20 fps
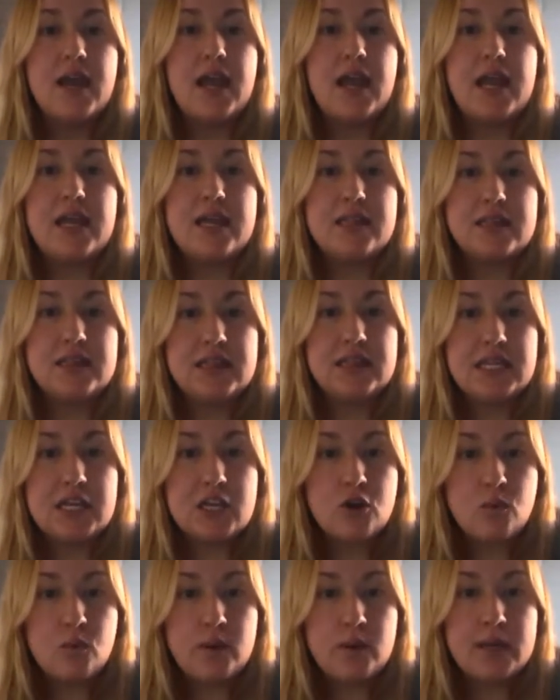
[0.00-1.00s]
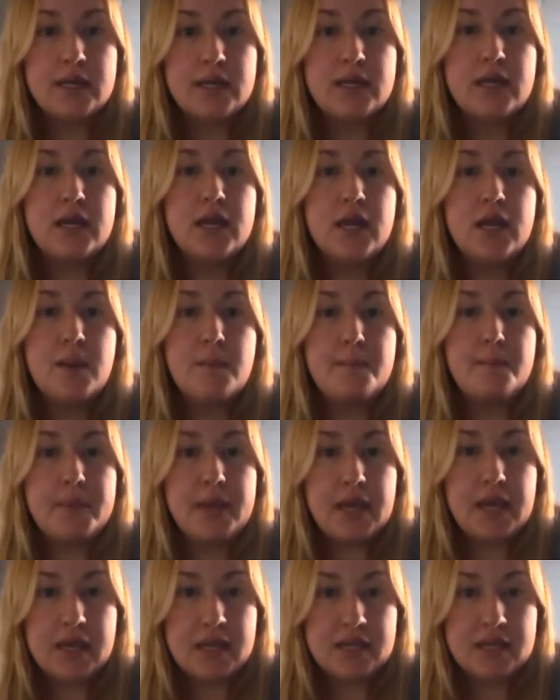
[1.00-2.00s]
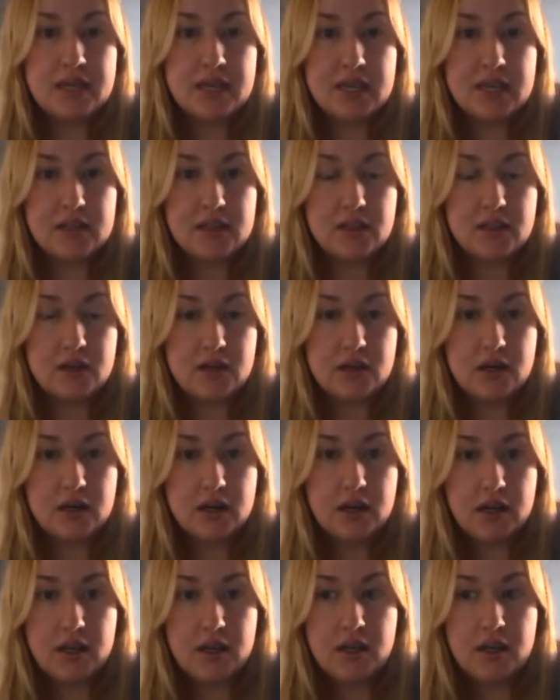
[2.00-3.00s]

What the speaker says: a liquid painkiller.